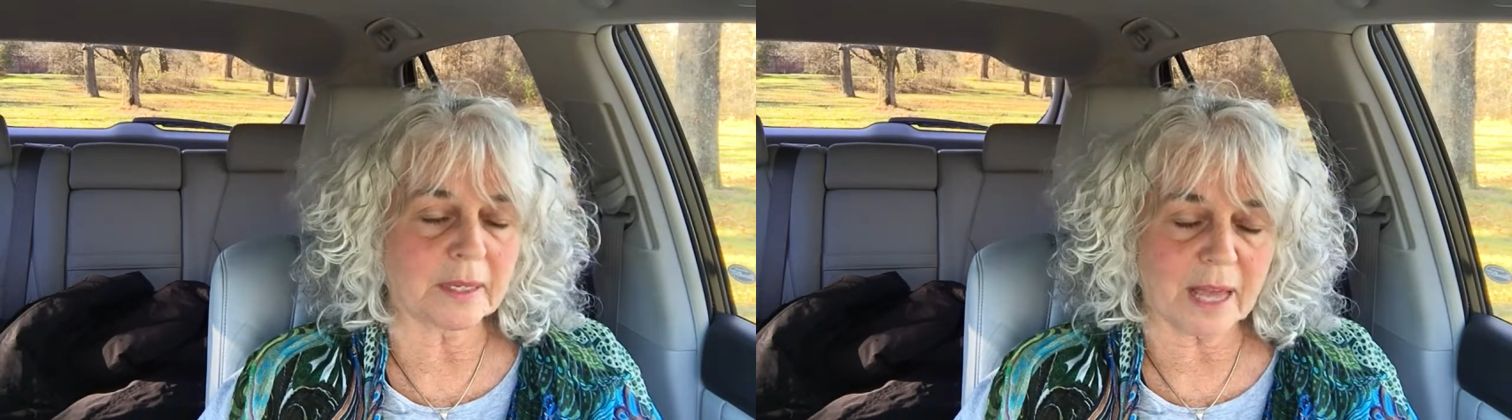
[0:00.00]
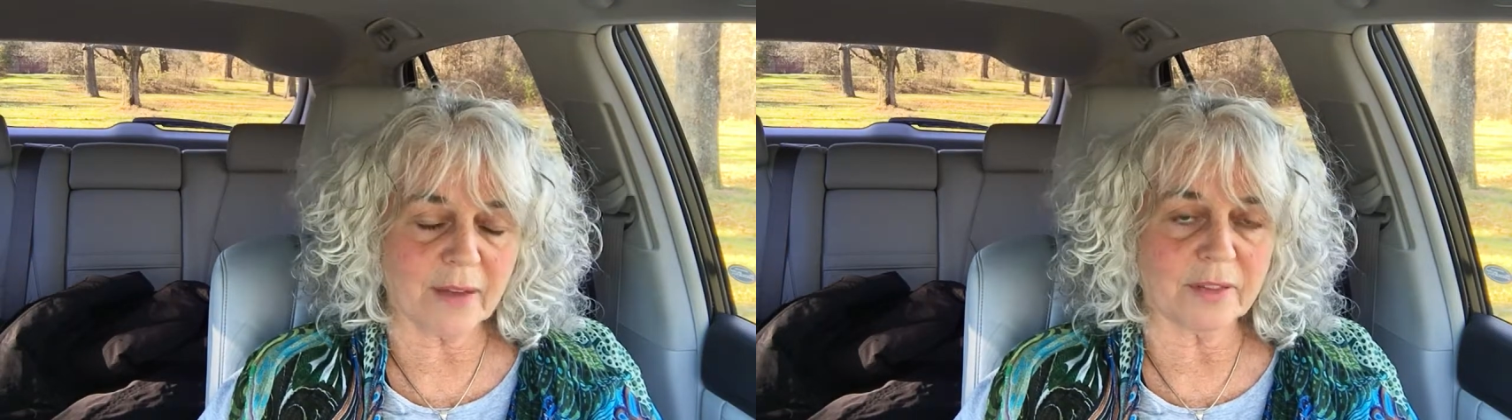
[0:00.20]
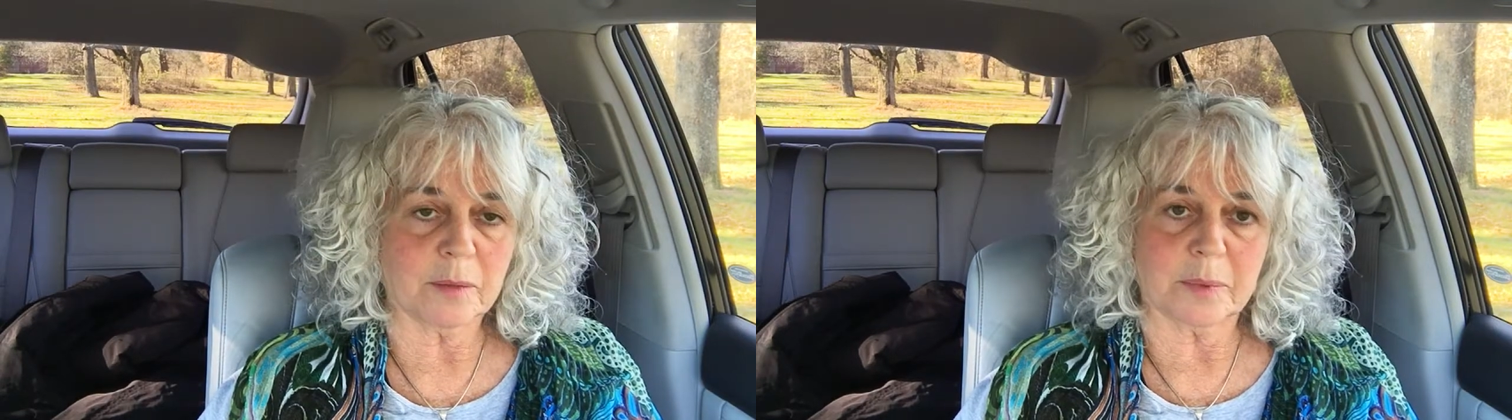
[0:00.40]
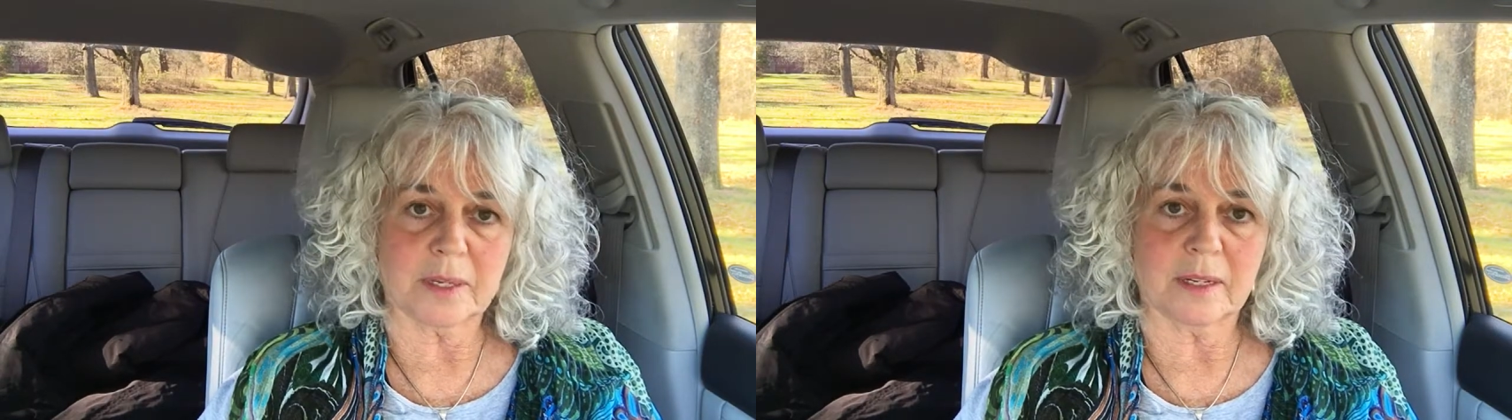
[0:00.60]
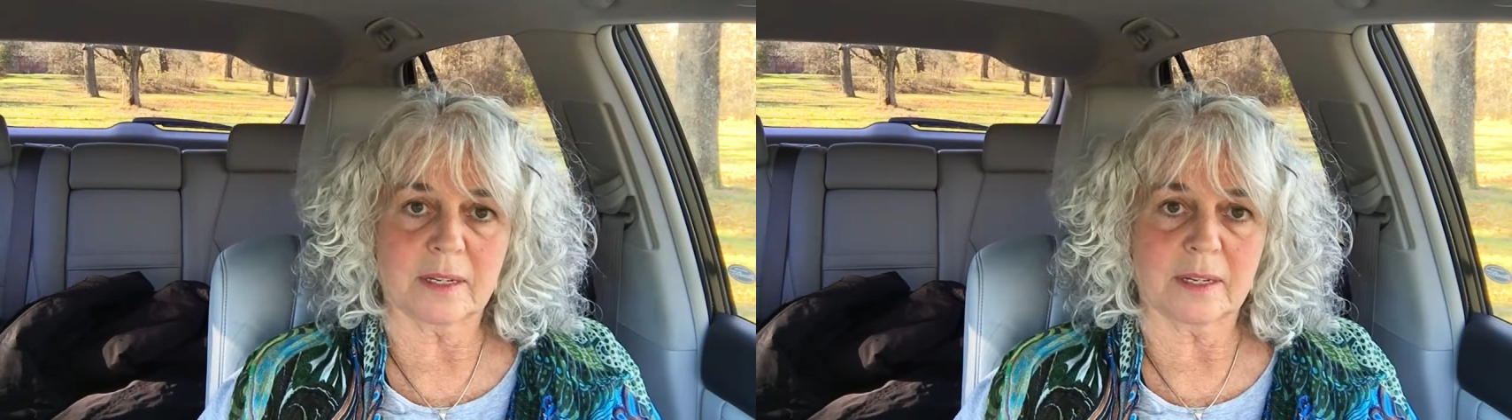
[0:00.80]

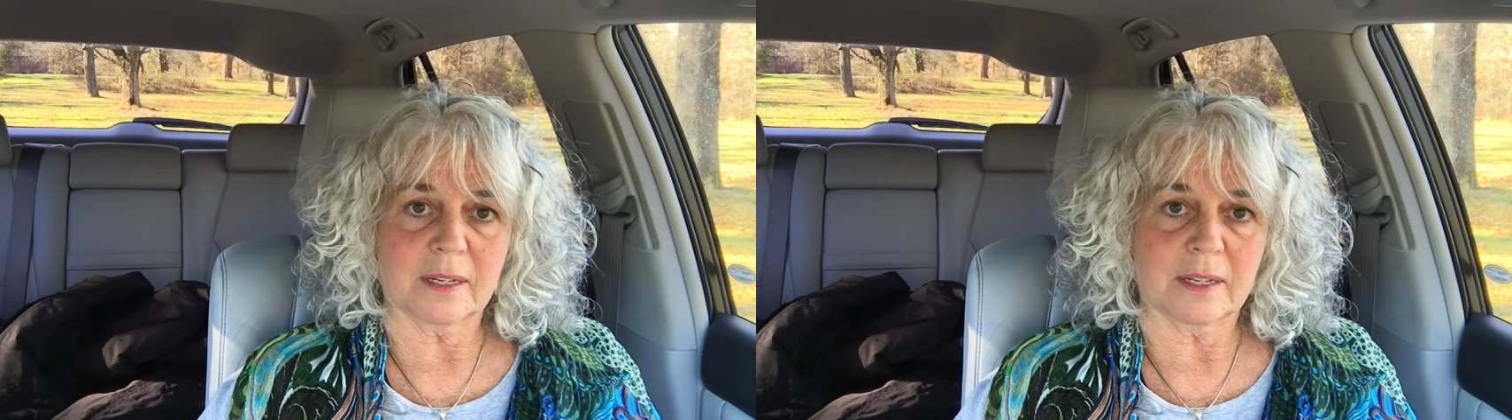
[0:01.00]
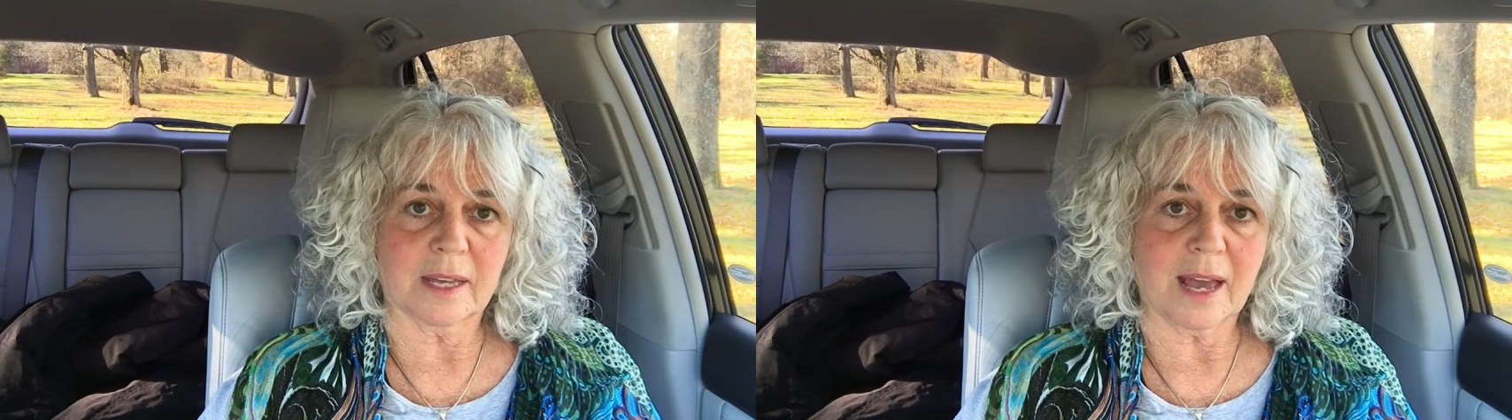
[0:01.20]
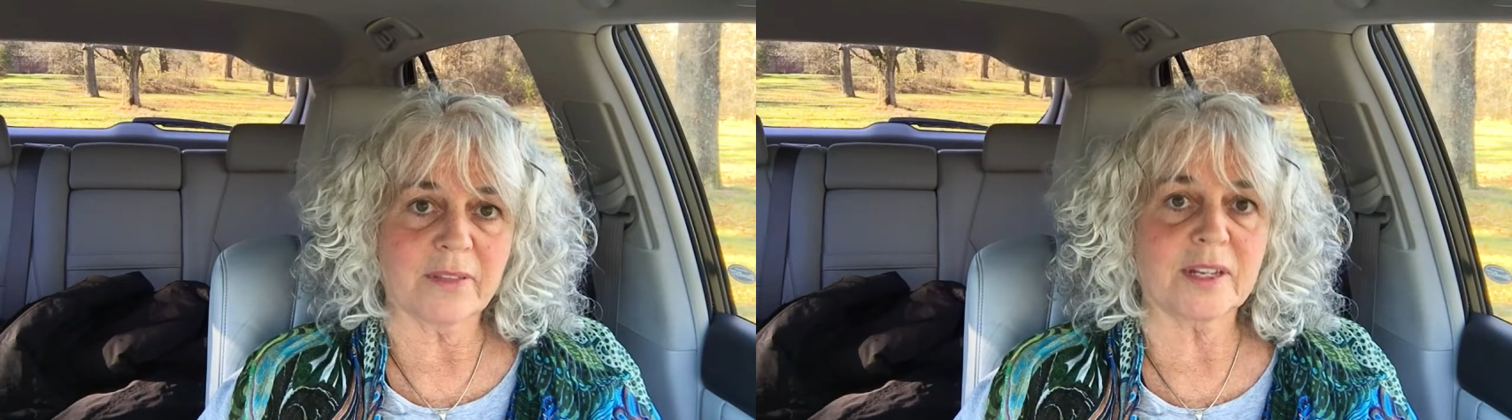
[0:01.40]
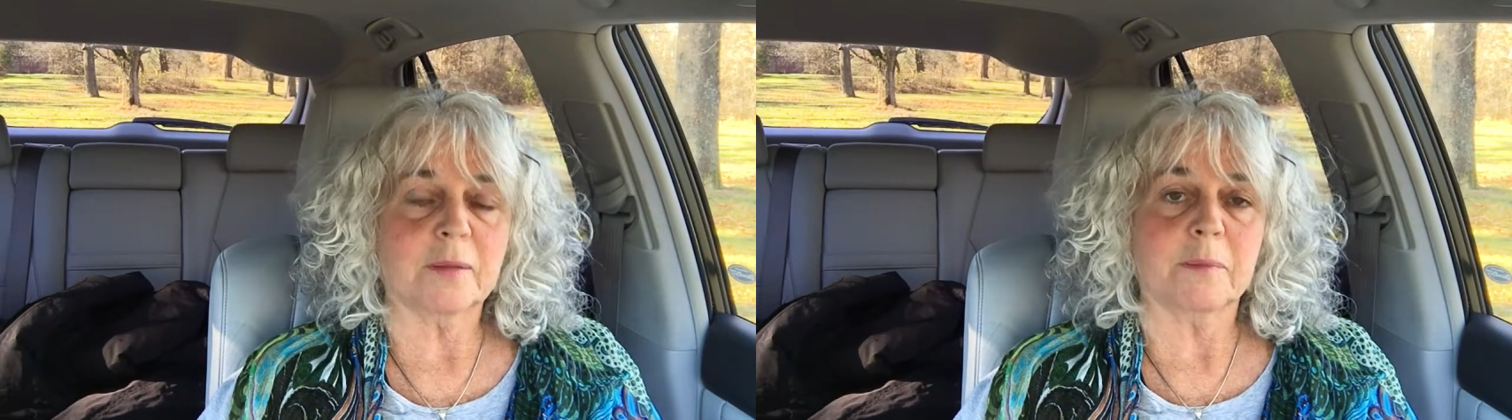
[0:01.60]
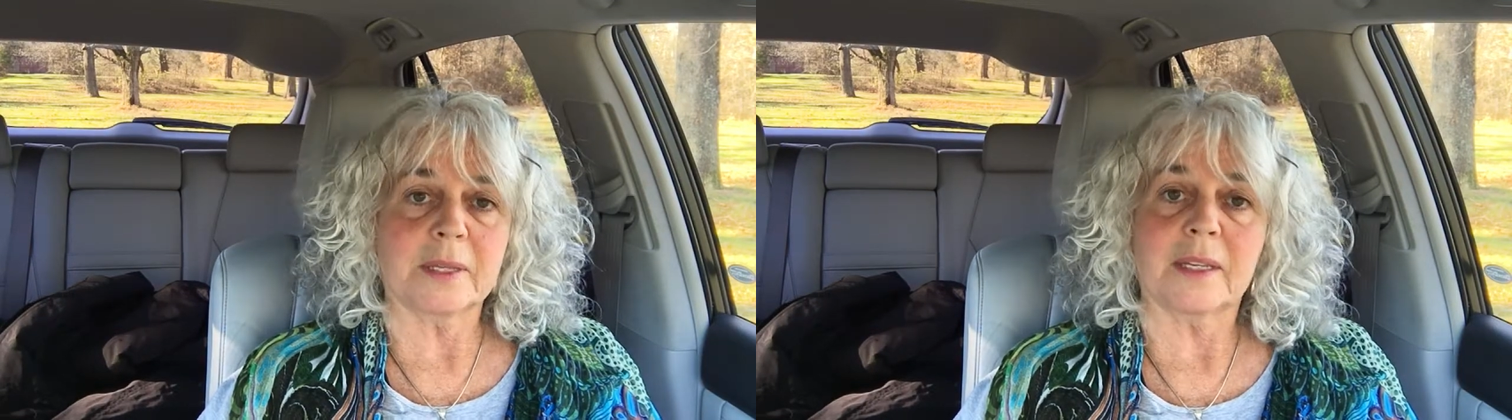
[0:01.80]
having
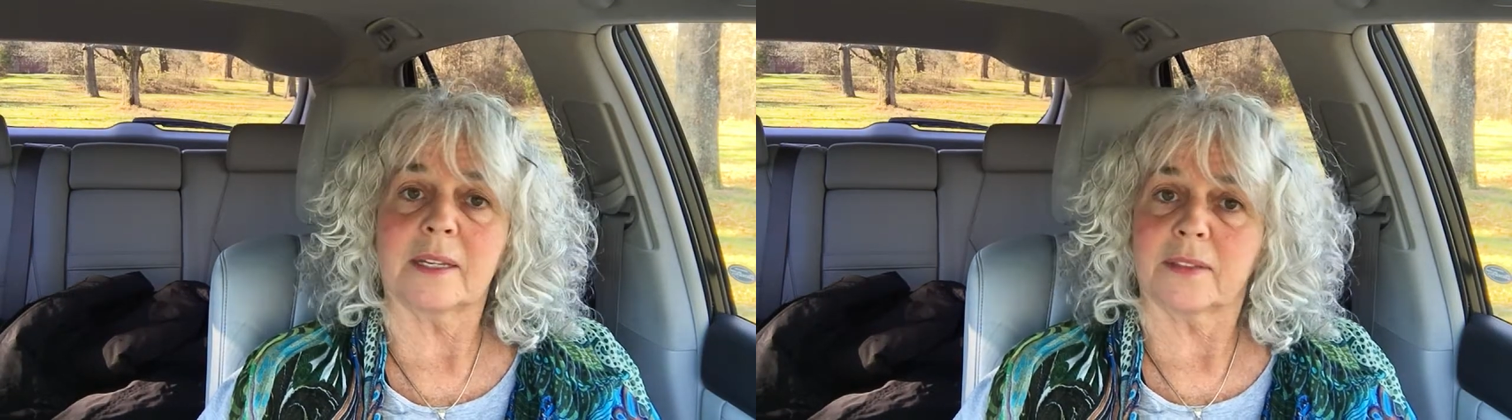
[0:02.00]
it be